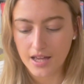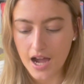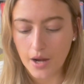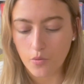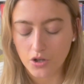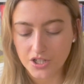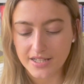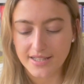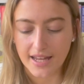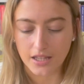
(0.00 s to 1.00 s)
I watched it
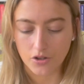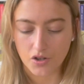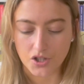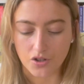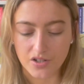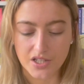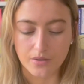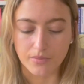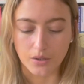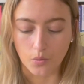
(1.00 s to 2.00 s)
sail across the crystal
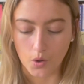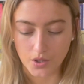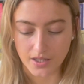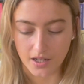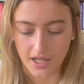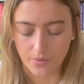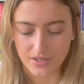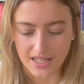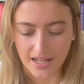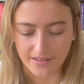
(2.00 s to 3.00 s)
blue water, and it was
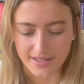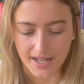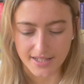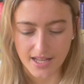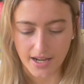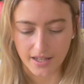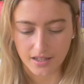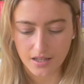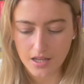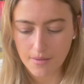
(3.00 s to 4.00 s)
like the Titanic.